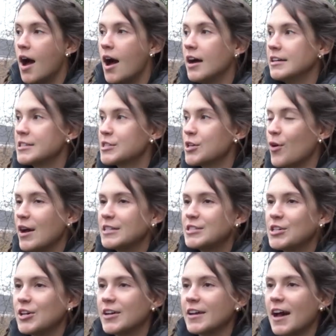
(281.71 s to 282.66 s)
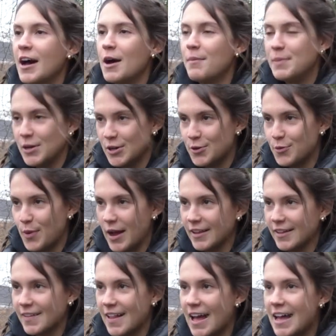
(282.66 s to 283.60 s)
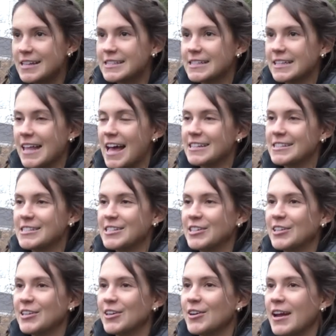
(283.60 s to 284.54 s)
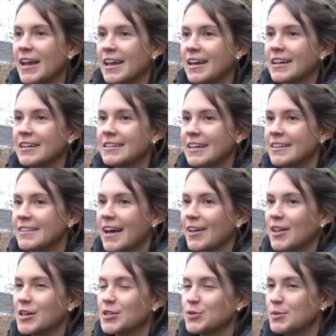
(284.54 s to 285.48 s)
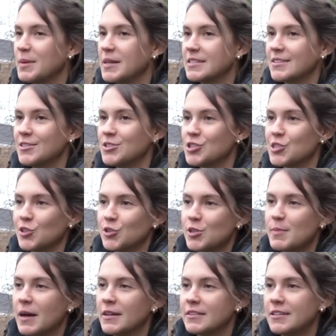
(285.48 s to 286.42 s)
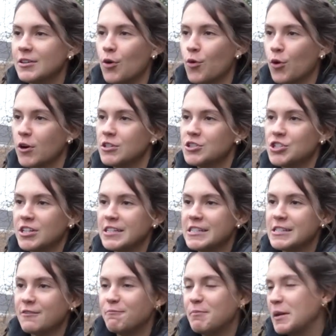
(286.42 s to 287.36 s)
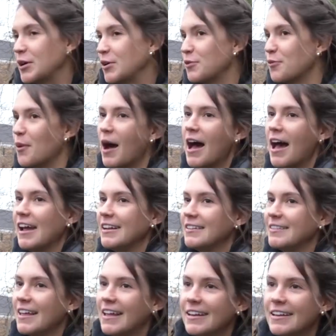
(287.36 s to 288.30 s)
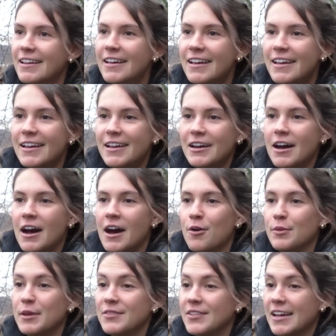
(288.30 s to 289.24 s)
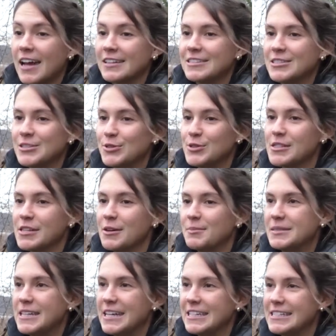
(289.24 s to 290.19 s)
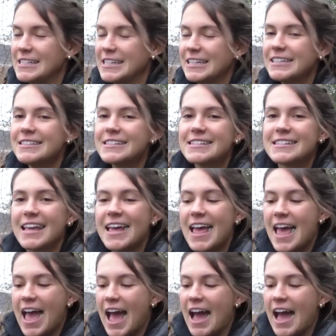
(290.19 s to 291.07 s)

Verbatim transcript: Uh, so I took a beer and wine class last year, and in that class we basically just learned about the origins of beer and wine, and then uh, we even got to do some tastings.